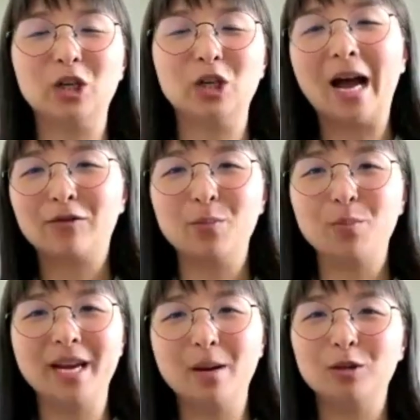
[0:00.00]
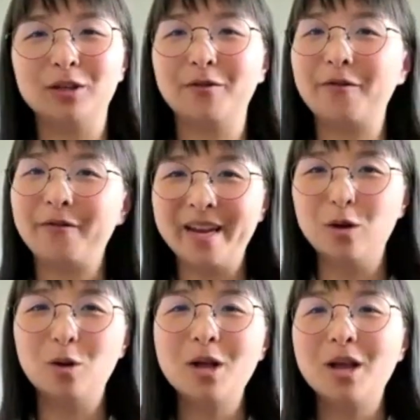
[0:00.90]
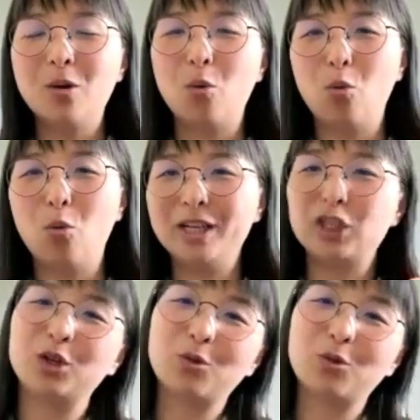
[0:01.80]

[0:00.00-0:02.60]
you have to be able to feel which